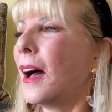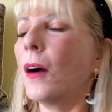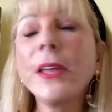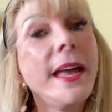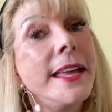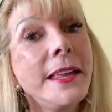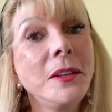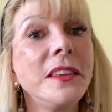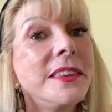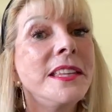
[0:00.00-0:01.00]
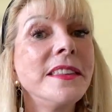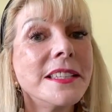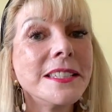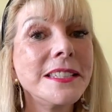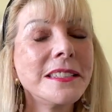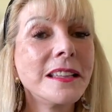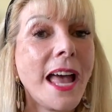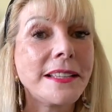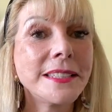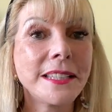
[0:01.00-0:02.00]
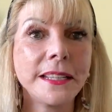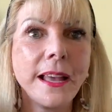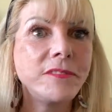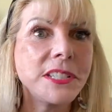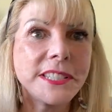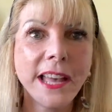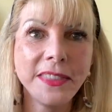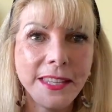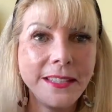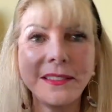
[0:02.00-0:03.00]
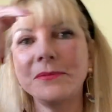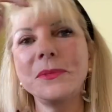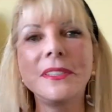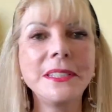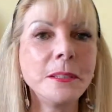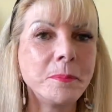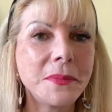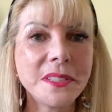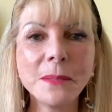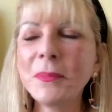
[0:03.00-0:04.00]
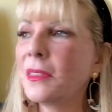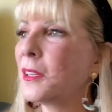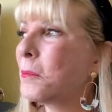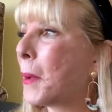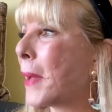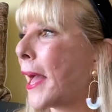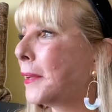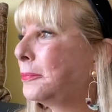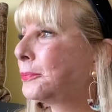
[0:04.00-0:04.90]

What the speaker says: Okay, and then this is the last thing. I've just got things zipping through my mind.